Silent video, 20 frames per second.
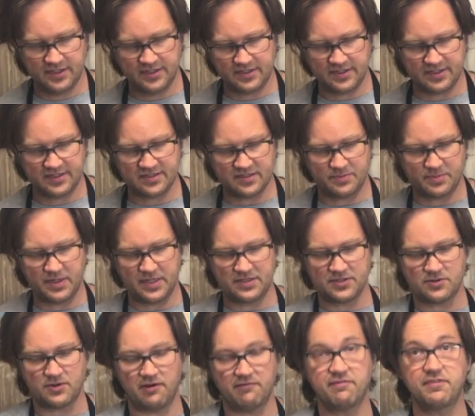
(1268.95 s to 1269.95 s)
Take some paint.
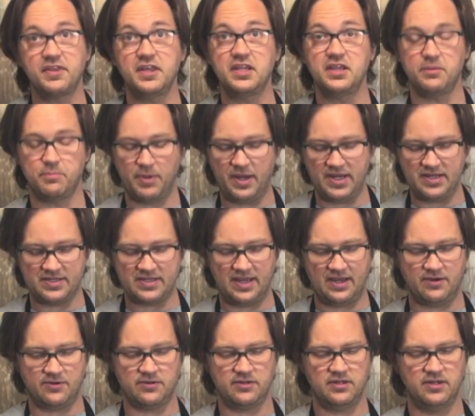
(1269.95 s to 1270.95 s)
So I've thinned the paint
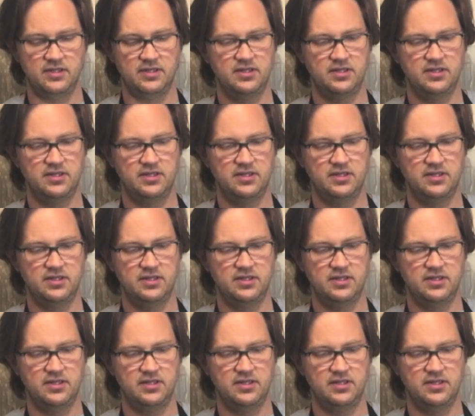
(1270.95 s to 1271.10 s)
down.